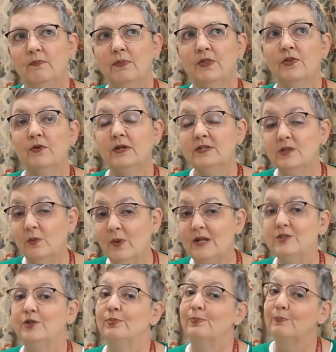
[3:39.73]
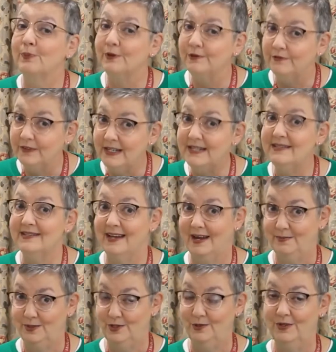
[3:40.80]
But there is a way to prevent
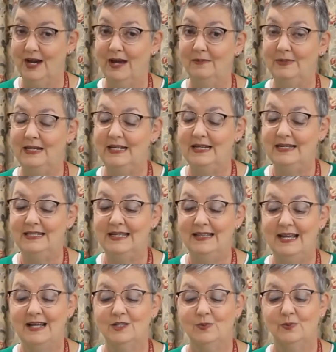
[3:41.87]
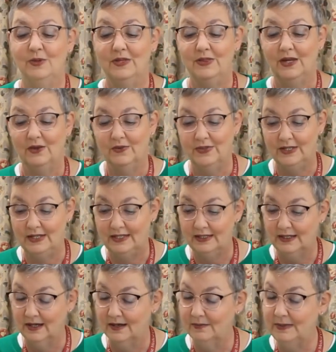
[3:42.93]
type 2 diabetes, and that's with
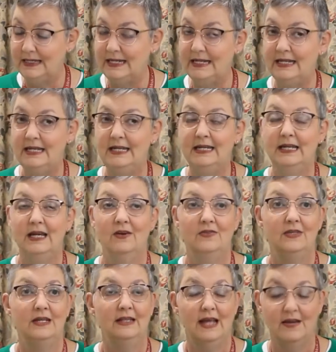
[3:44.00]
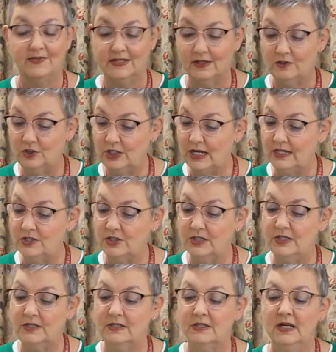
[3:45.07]
healthy eating, healthy lifestyle
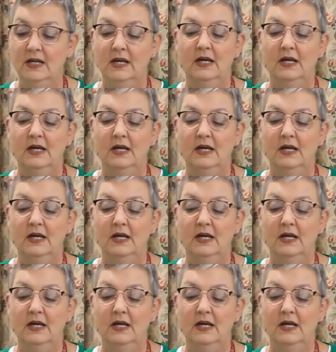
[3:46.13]
changes,